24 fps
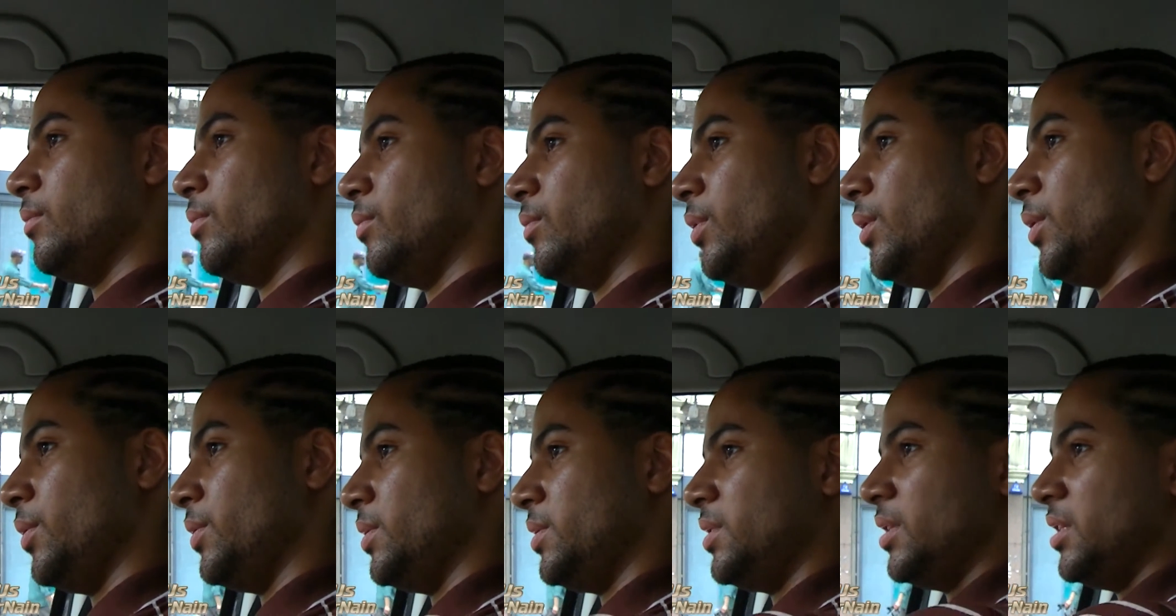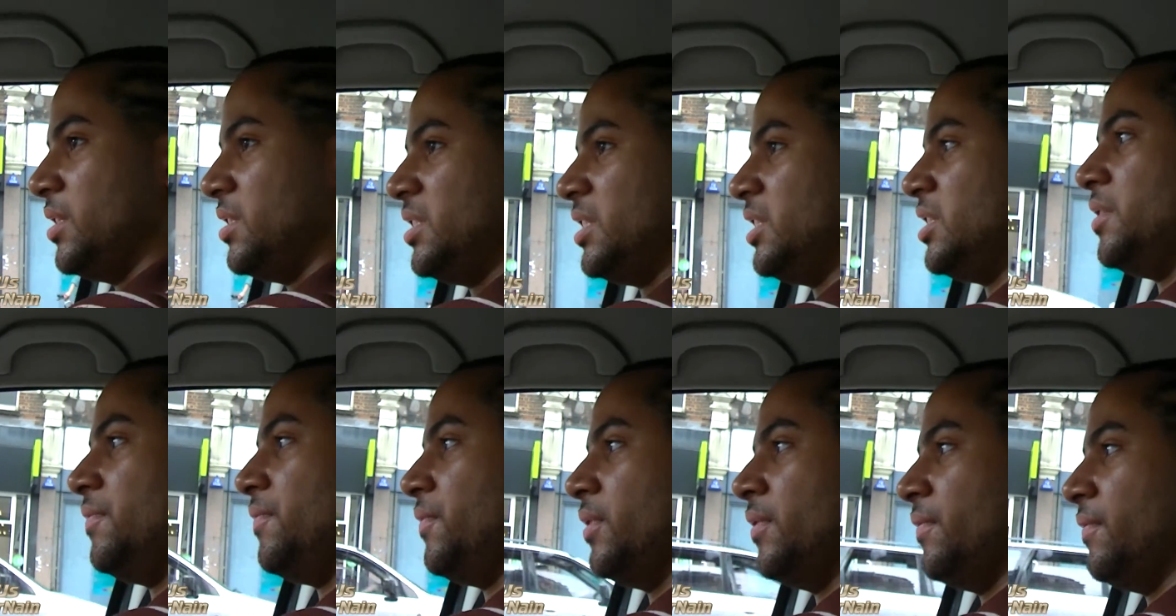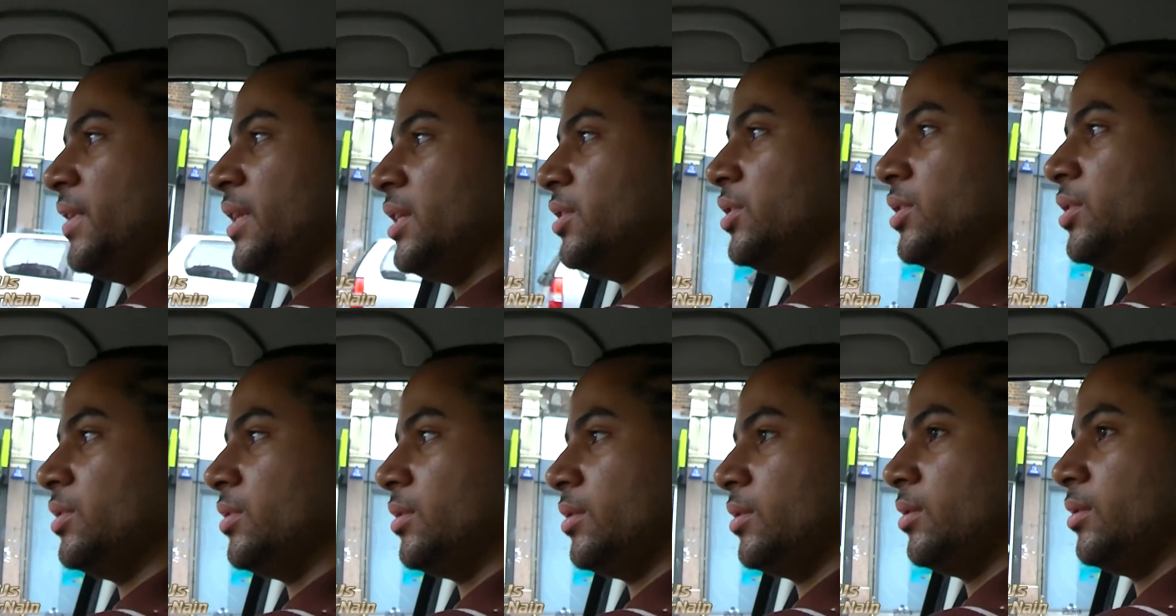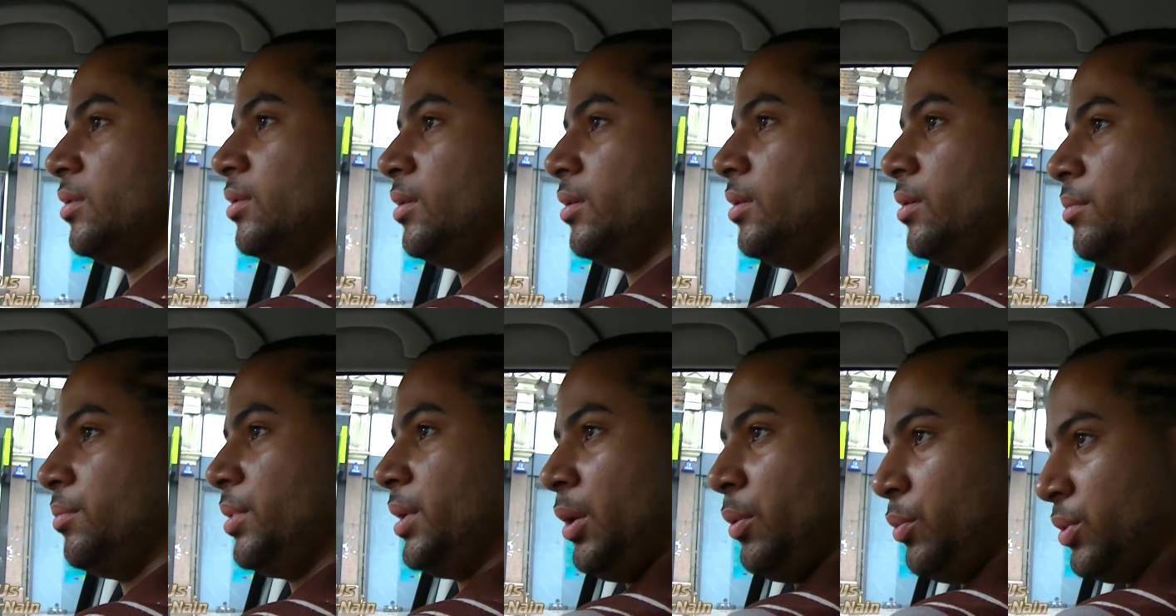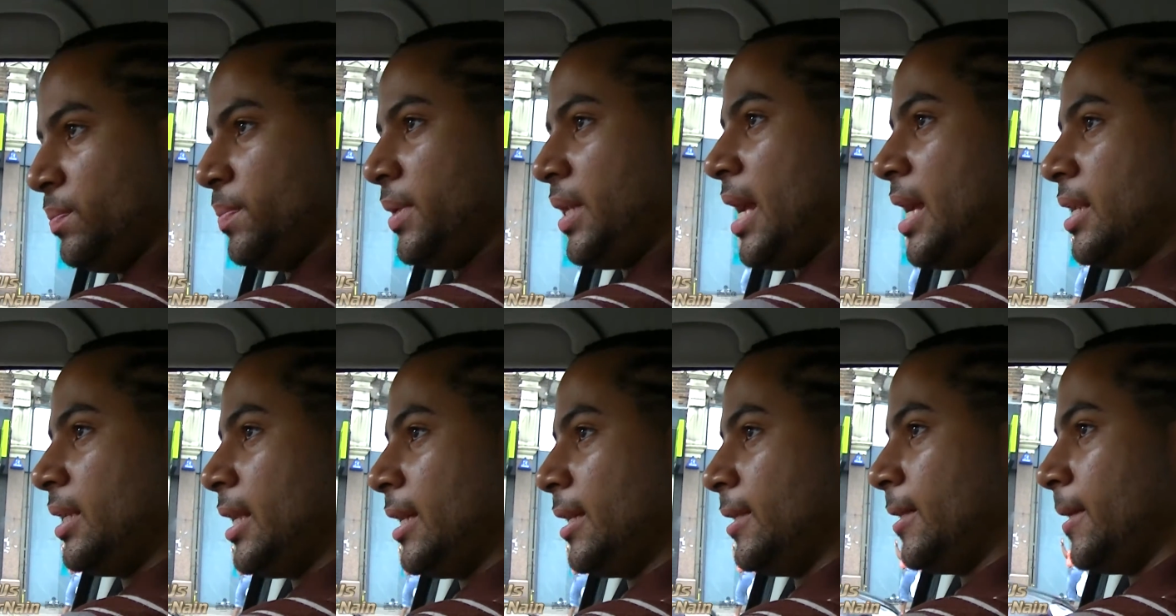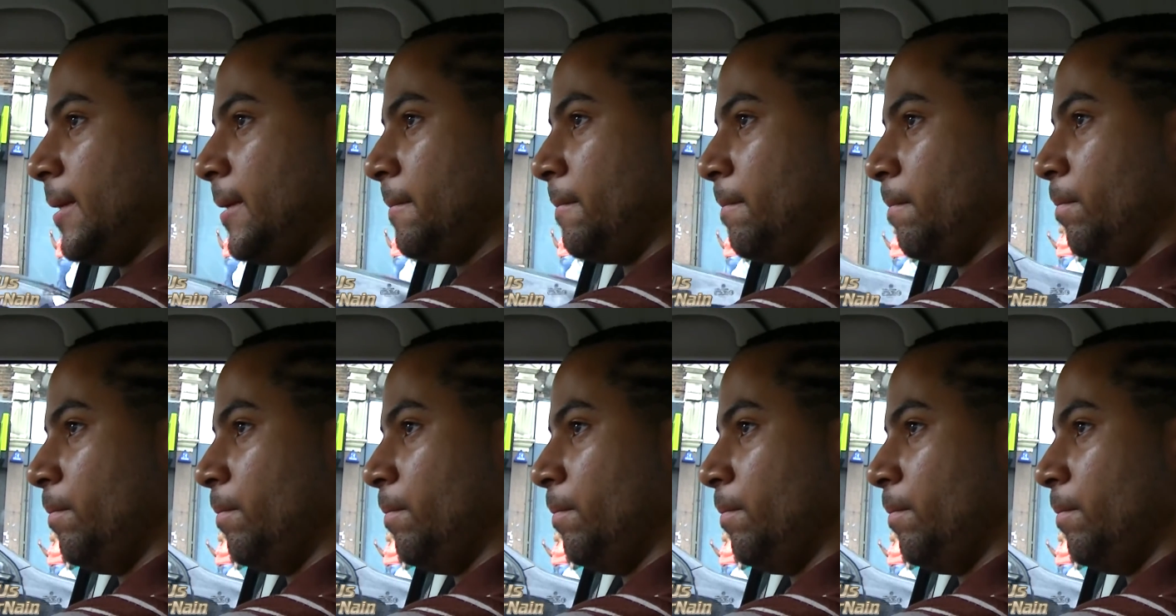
well, it's a city full of villages, but it was planned like that